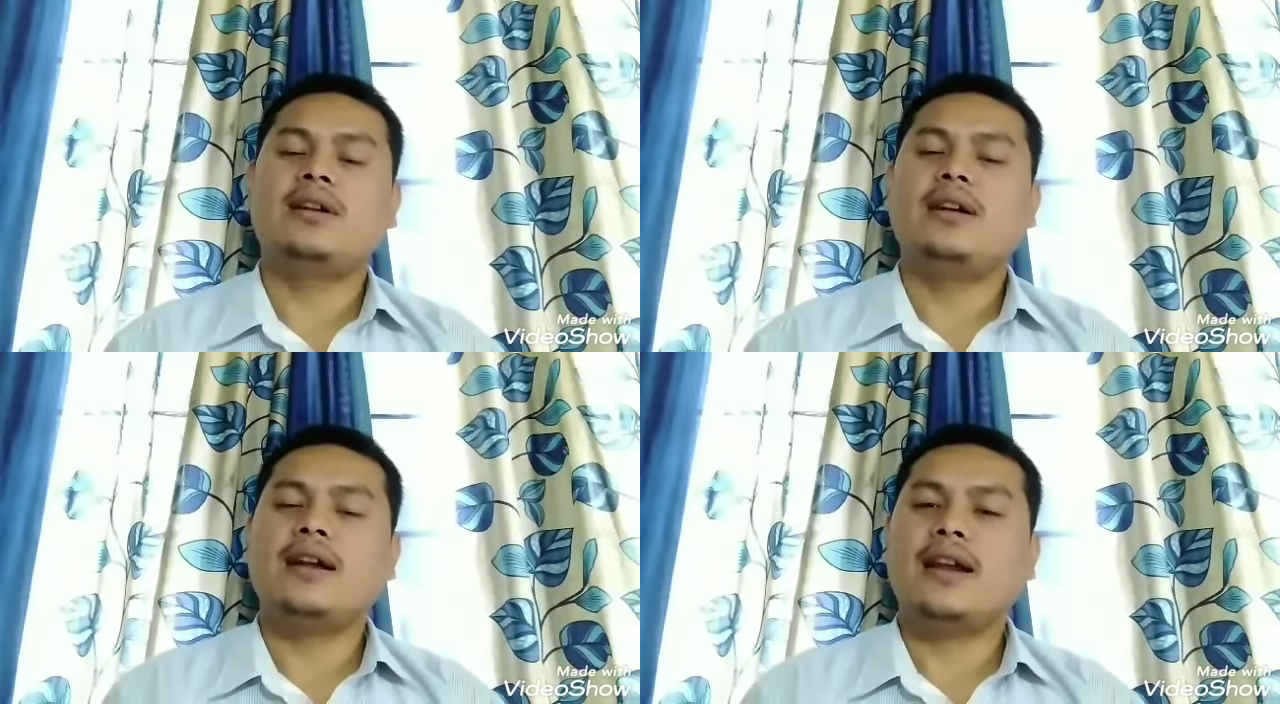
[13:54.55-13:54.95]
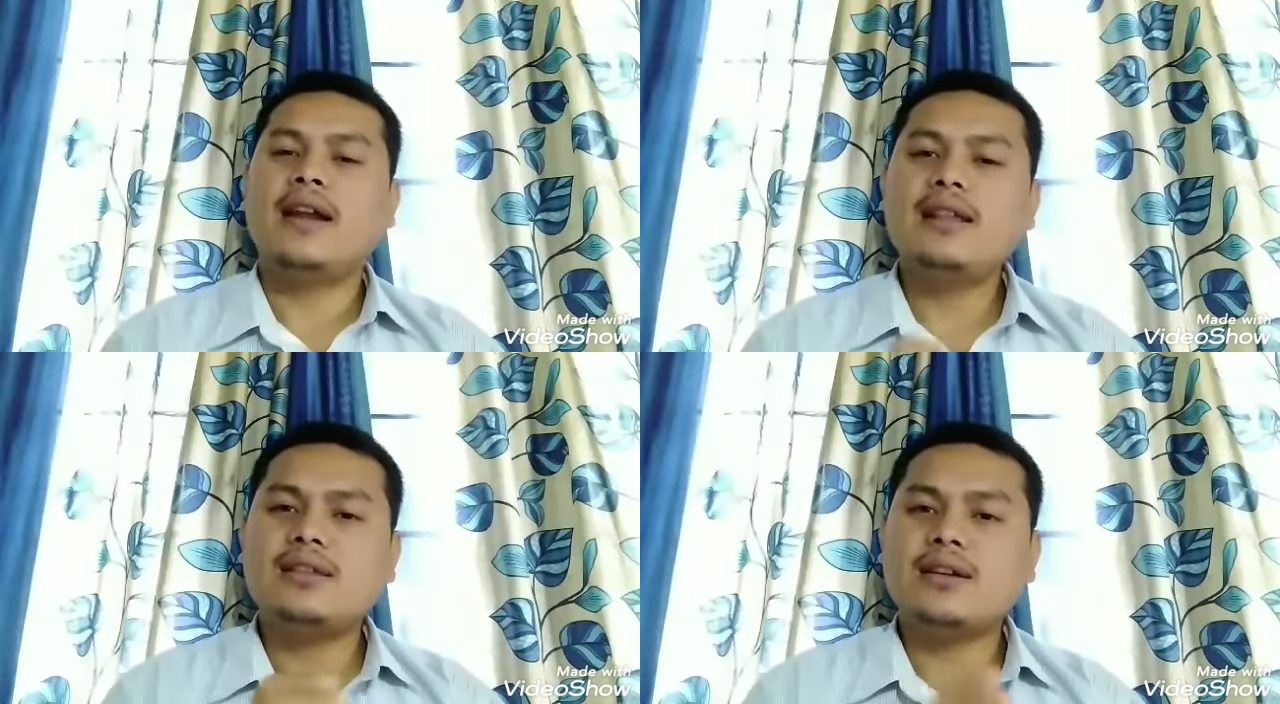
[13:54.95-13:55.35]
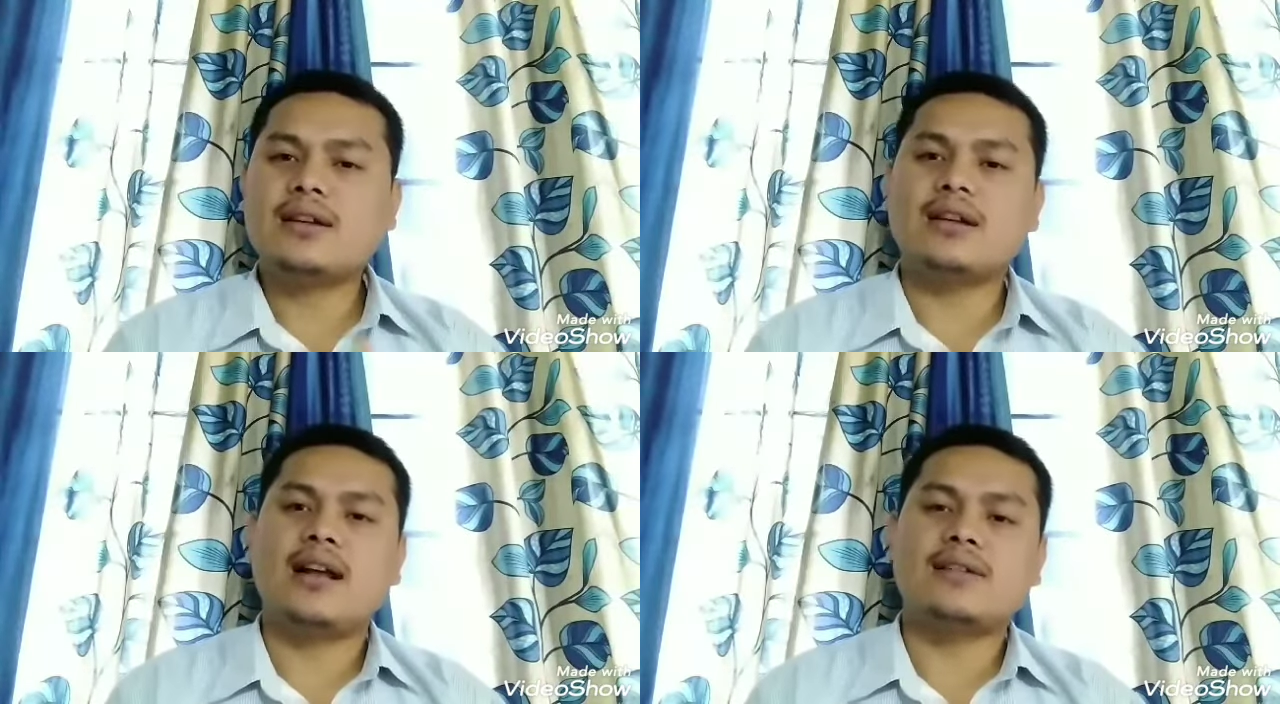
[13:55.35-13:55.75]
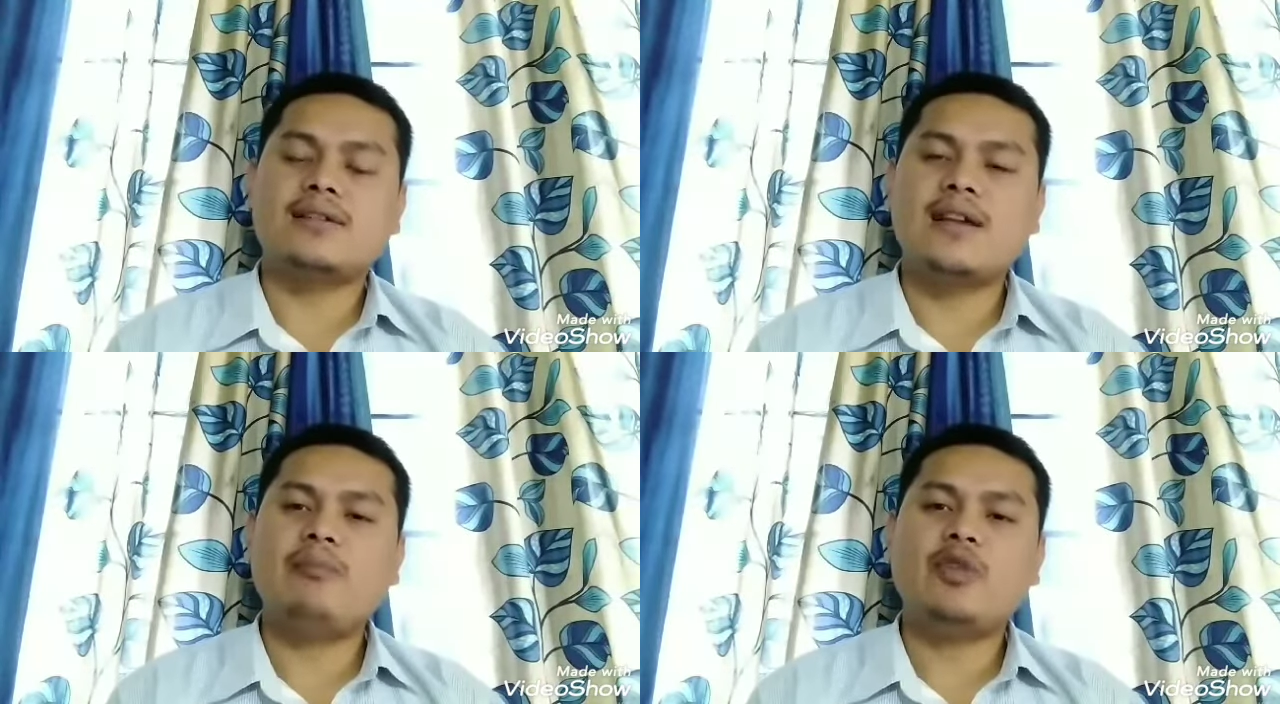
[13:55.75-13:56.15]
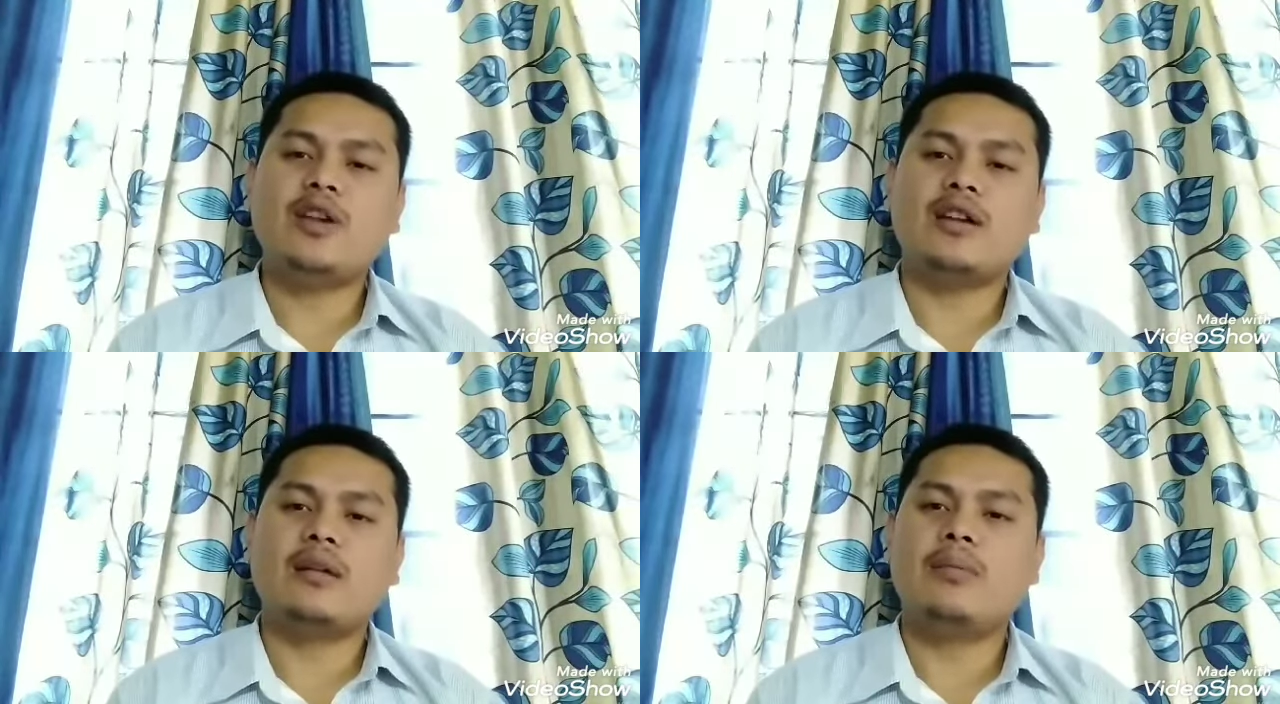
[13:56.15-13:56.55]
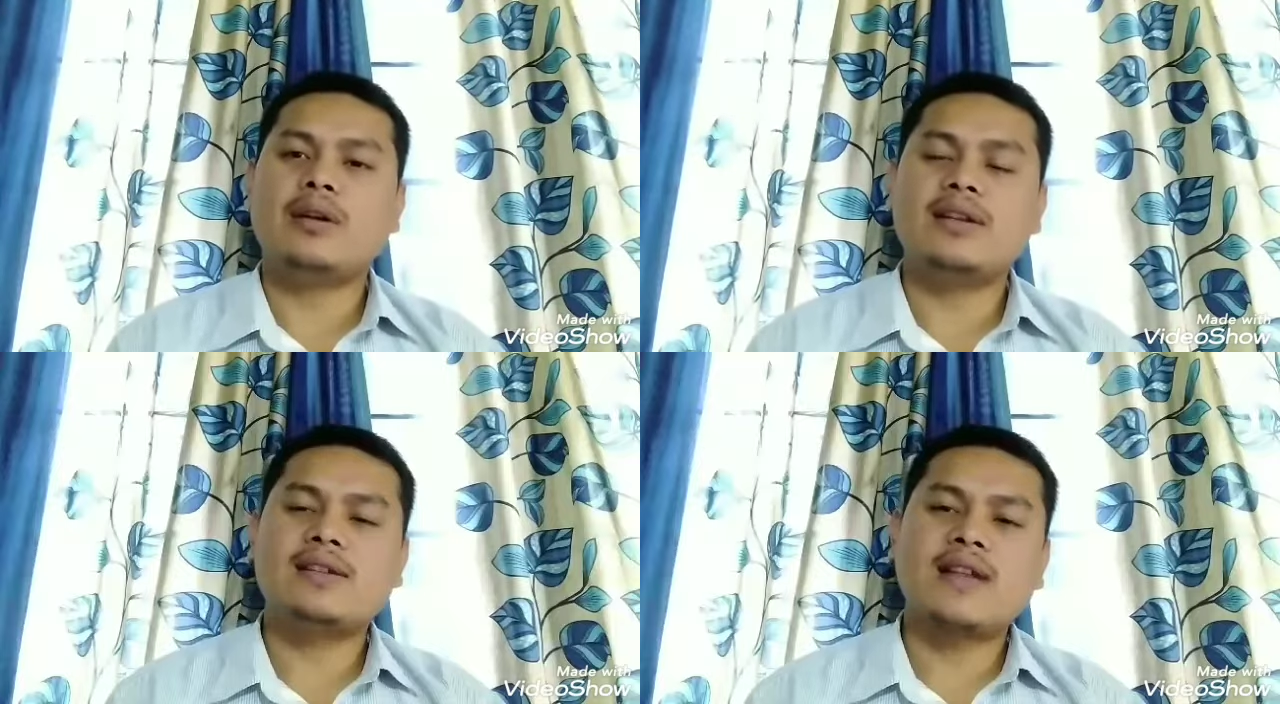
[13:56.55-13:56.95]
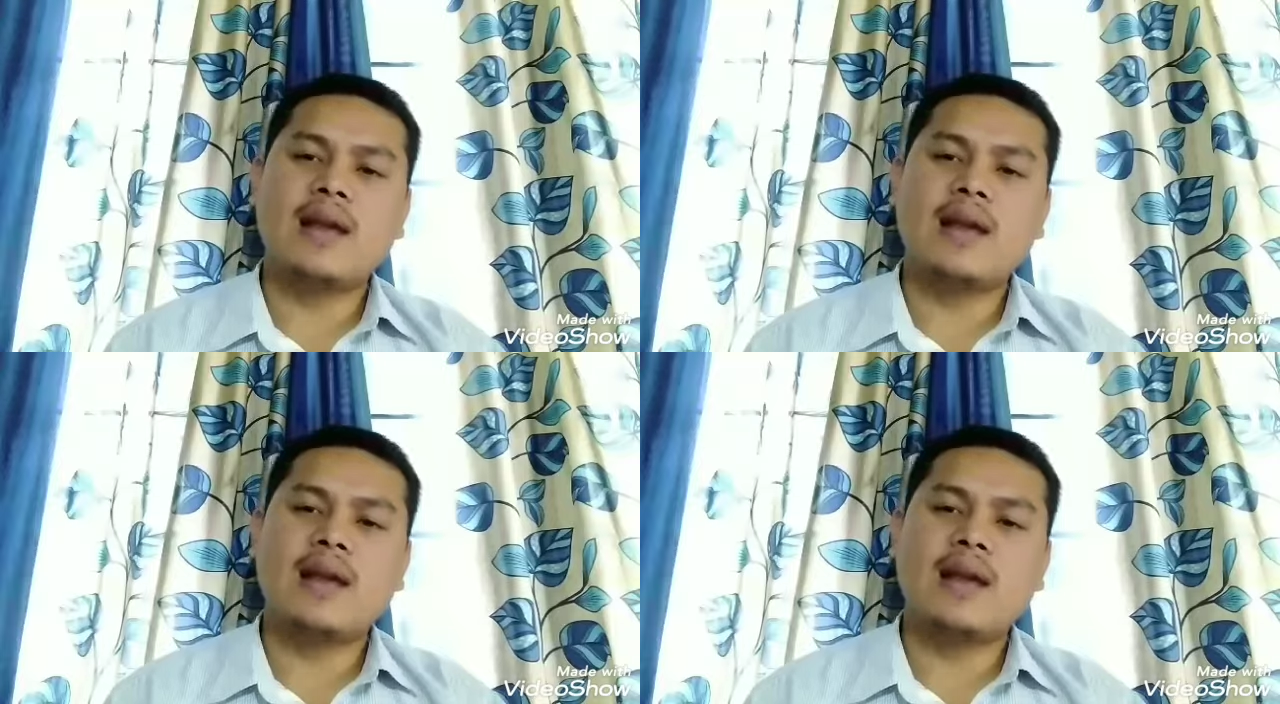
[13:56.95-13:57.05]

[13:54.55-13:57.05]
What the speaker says: Again, the class, same thing, but this time